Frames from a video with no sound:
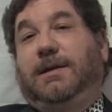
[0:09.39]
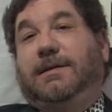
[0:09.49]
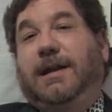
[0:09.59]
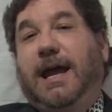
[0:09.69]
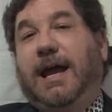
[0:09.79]

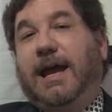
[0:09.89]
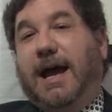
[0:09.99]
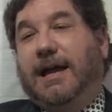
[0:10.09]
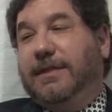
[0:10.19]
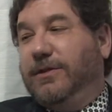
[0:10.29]
Today,
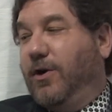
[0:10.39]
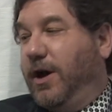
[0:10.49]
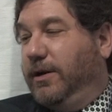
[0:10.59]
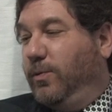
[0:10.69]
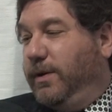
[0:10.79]
I
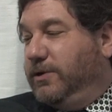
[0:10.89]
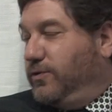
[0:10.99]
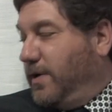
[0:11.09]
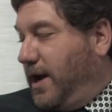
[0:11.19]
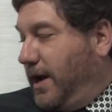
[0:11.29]
thought we'd
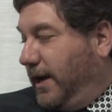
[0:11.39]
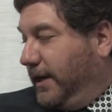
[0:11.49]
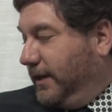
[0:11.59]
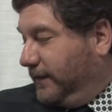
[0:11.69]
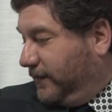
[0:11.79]

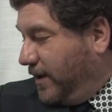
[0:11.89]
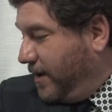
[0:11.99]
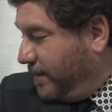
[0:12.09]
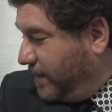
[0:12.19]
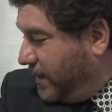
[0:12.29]
try
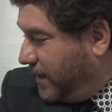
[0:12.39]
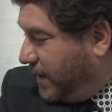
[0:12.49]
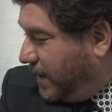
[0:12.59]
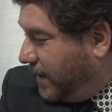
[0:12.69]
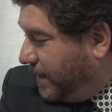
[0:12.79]
some
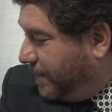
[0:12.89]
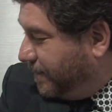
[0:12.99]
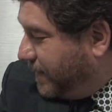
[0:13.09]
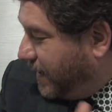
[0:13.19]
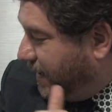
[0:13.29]

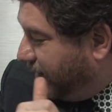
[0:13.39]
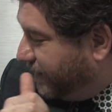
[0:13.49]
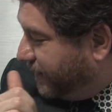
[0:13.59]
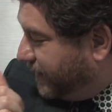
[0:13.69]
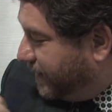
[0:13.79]
of